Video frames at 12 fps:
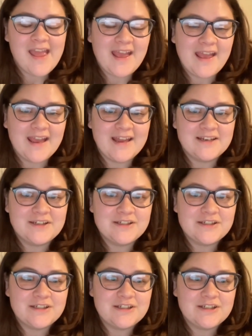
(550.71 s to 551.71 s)
And
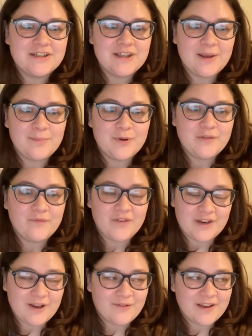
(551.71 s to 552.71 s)
they put a
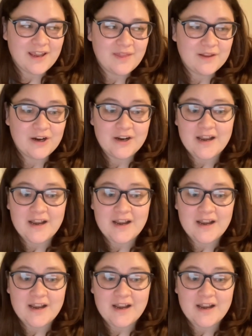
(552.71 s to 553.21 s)
video together